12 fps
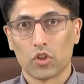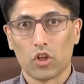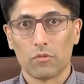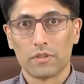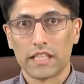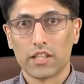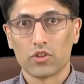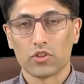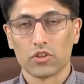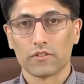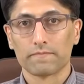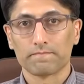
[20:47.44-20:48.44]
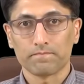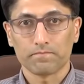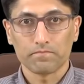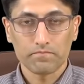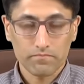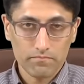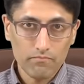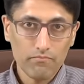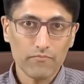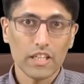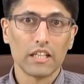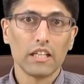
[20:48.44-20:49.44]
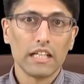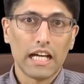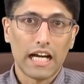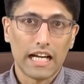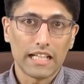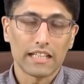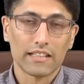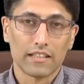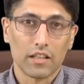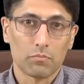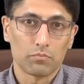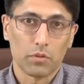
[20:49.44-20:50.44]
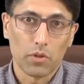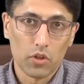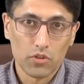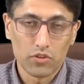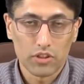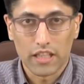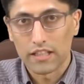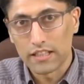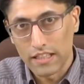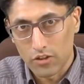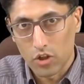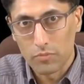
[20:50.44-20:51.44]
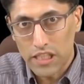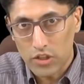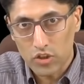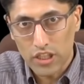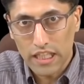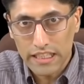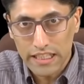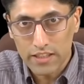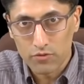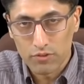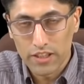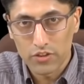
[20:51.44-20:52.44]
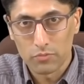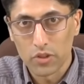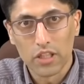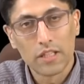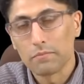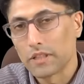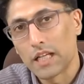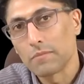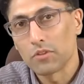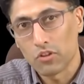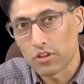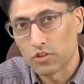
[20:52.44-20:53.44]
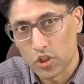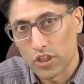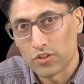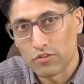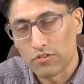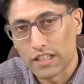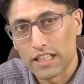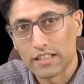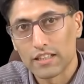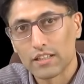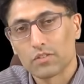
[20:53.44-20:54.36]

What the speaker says: of accommodation, I can propose that the accommodation I need is reasonable, but I'm not the judge of that.